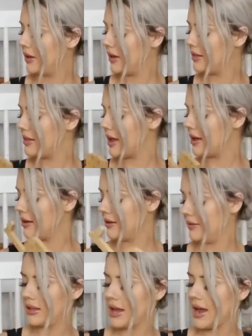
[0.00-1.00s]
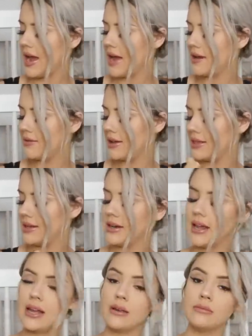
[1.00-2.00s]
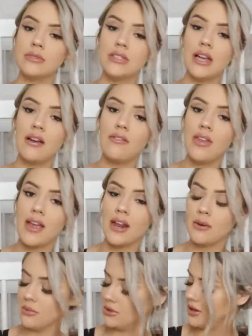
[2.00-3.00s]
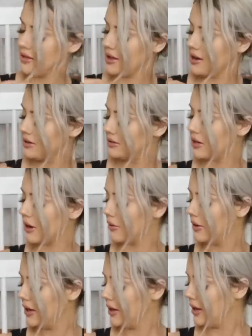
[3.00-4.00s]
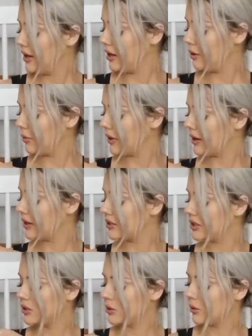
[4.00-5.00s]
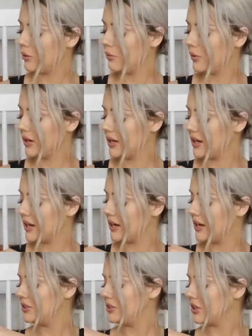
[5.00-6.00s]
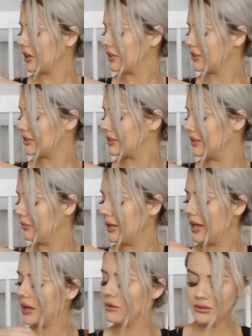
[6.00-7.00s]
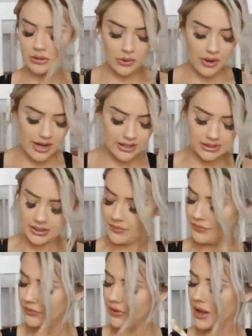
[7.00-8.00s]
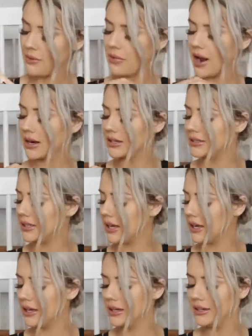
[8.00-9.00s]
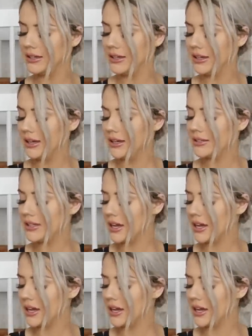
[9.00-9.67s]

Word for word: and then they have the names of the animals on there. So it'll be good to when he starts playing with toys and practicing his